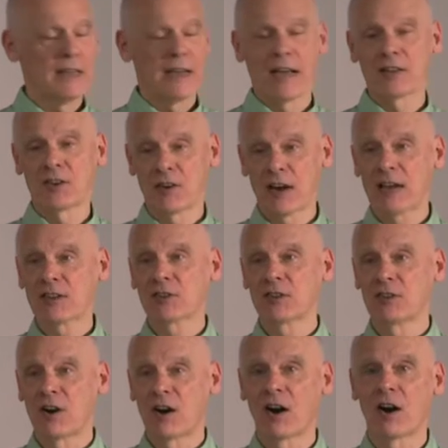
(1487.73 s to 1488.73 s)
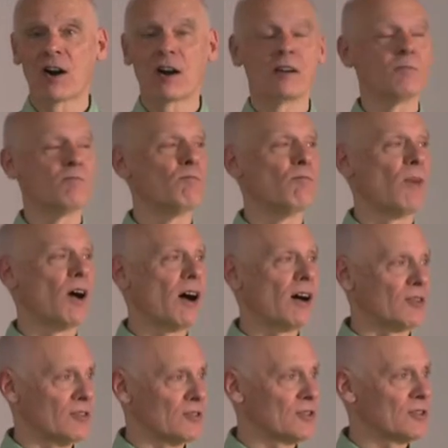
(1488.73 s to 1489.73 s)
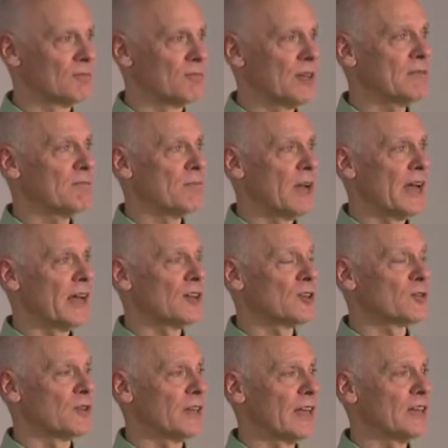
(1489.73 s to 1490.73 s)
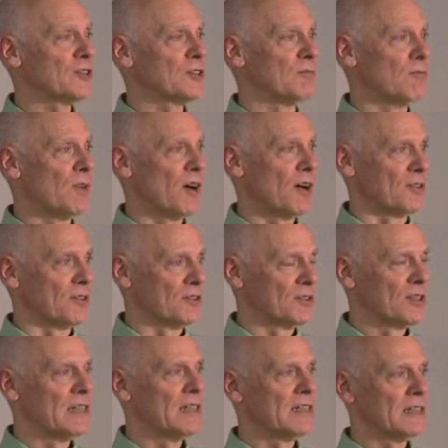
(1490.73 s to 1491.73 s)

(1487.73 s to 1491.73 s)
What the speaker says: And there actually are models, Big Bang creation models,